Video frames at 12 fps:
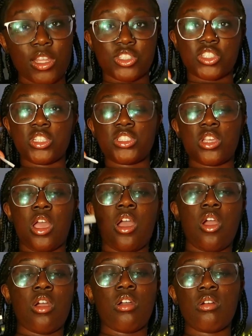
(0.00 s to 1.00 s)
I just
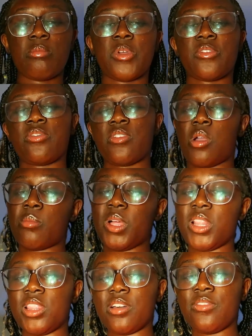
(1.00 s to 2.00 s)
got home from
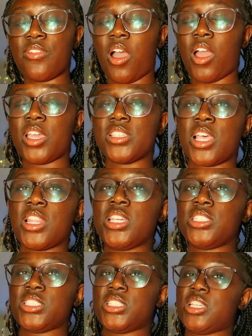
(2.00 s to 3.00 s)
lovi's.
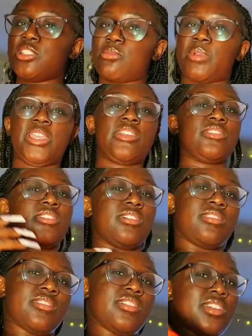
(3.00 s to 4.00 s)
Let's just get into my hair,
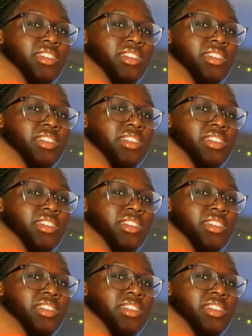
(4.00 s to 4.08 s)
y'all.